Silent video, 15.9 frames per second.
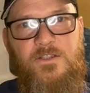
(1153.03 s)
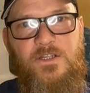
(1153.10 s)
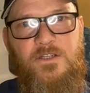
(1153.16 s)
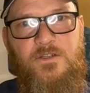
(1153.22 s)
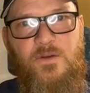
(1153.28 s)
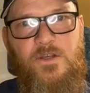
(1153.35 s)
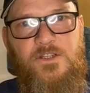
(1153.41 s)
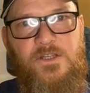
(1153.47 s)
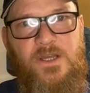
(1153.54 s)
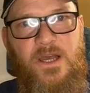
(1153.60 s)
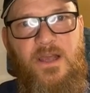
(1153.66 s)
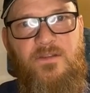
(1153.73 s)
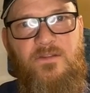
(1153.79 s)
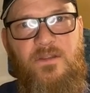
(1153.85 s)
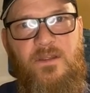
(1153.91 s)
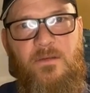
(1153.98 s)
It's a good question to
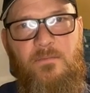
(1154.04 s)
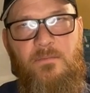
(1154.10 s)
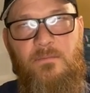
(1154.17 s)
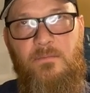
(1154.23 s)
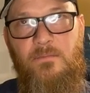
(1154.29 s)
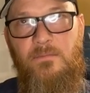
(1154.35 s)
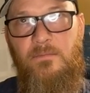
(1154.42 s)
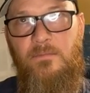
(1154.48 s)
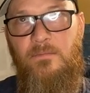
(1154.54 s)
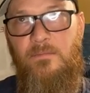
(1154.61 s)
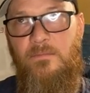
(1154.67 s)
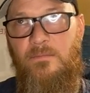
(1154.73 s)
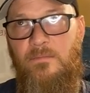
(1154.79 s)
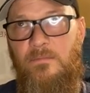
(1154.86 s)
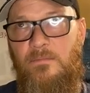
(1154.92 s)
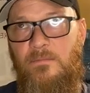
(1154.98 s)
ask them.
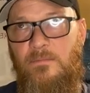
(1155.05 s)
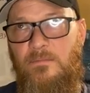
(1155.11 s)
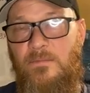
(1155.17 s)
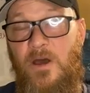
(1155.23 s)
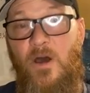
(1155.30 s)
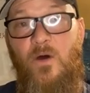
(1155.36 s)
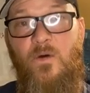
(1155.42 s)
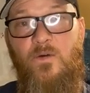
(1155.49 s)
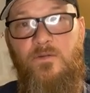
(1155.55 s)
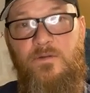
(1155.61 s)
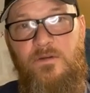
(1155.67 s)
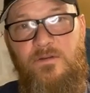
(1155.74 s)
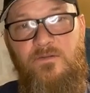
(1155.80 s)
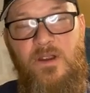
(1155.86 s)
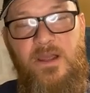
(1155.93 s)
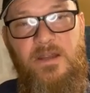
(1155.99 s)
Oh,
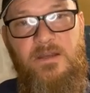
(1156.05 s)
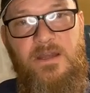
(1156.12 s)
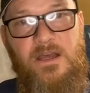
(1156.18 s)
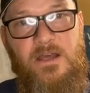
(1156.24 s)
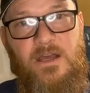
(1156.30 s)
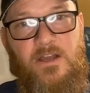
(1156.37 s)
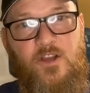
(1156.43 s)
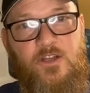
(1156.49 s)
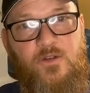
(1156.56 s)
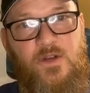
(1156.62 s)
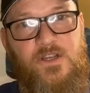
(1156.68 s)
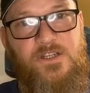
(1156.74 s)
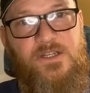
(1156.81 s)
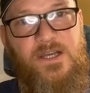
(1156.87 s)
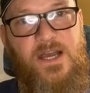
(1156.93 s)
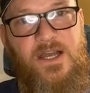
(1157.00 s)
right. Good
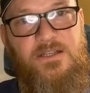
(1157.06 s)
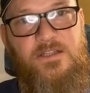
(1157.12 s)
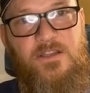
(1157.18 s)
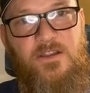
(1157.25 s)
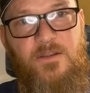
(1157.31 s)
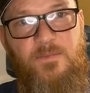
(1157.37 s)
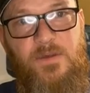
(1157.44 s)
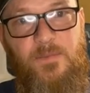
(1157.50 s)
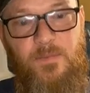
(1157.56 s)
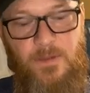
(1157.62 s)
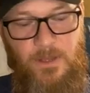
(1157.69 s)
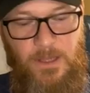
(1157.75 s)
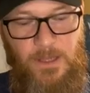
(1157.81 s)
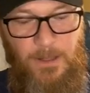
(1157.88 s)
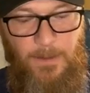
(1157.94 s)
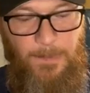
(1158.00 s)
question to ask the
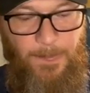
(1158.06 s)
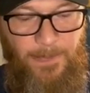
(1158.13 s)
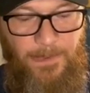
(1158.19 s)
people.